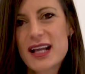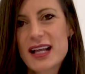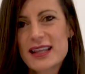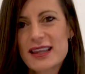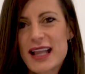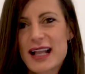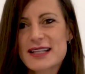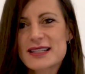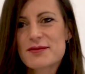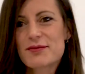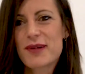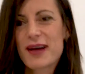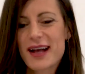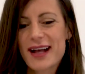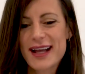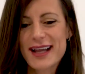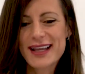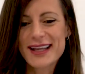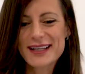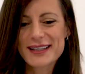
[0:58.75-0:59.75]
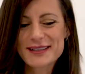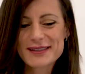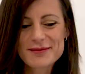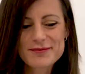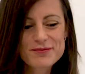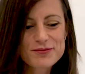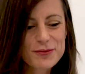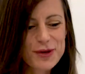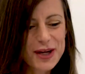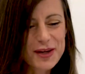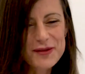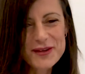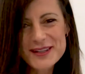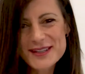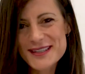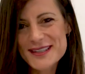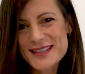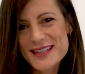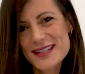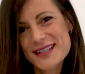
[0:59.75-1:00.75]
that's my
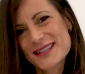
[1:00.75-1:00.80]
breakfast